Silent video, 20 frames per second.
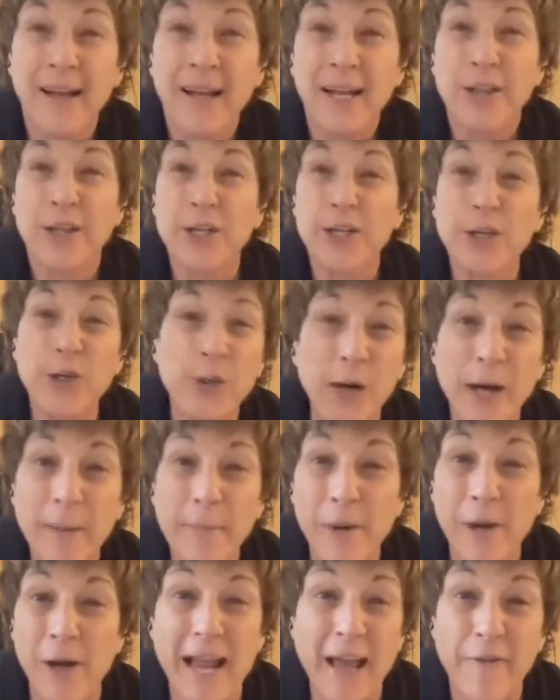the
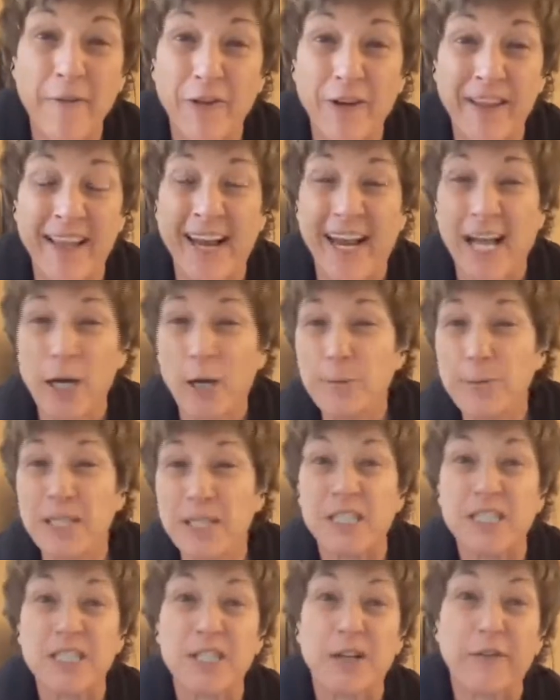norepinephrine that helps
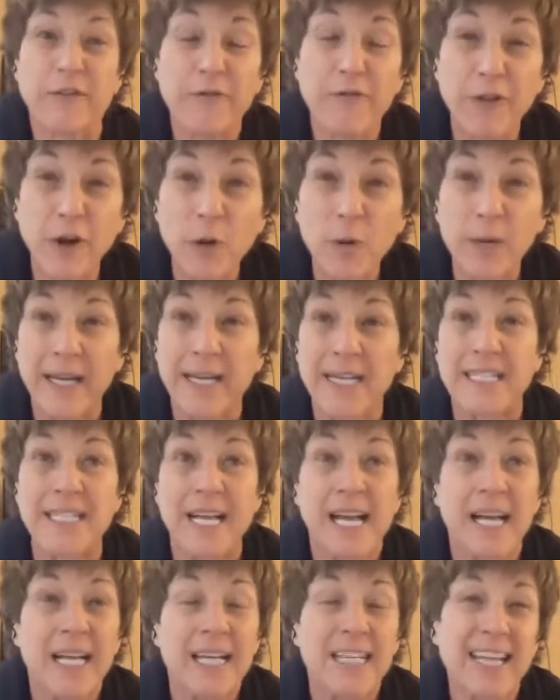us to focus,
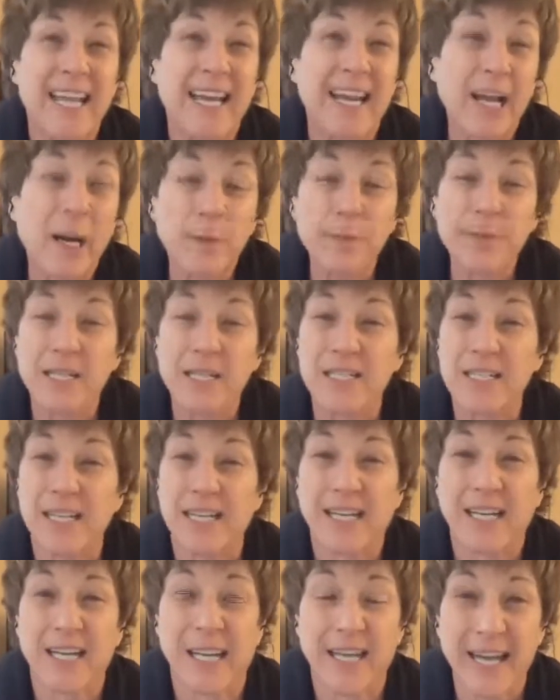that helps us to
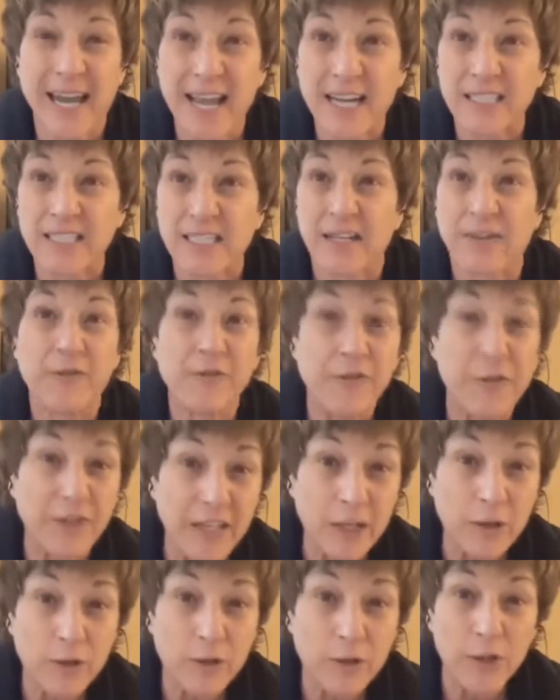connect and
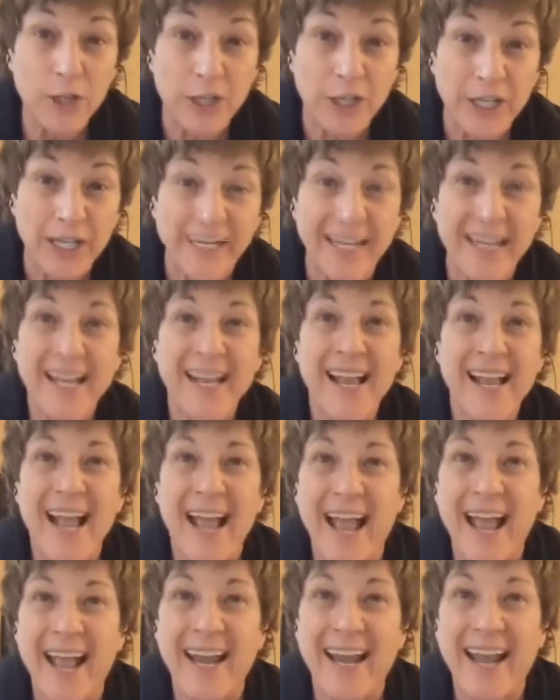feel good.
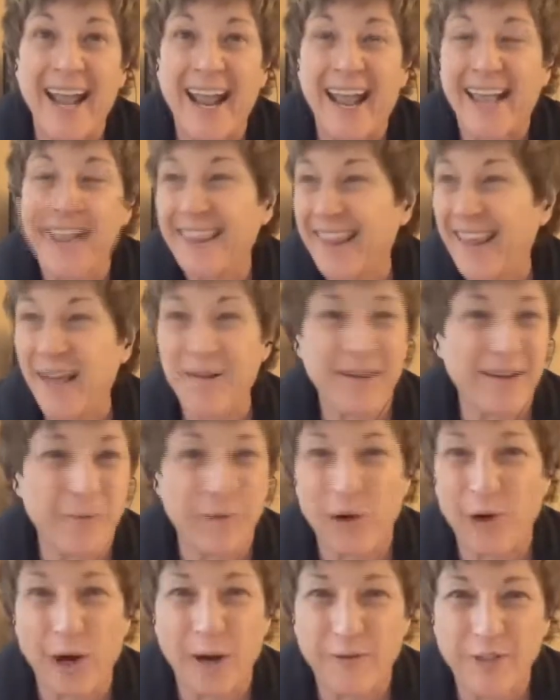And then
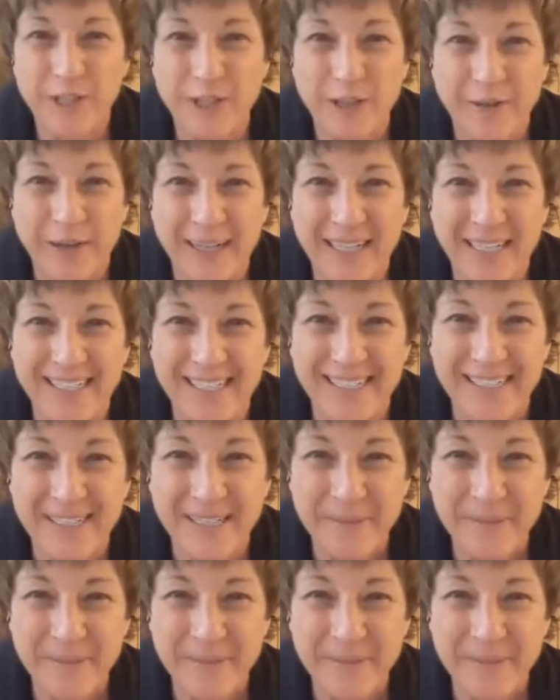we're off to the races.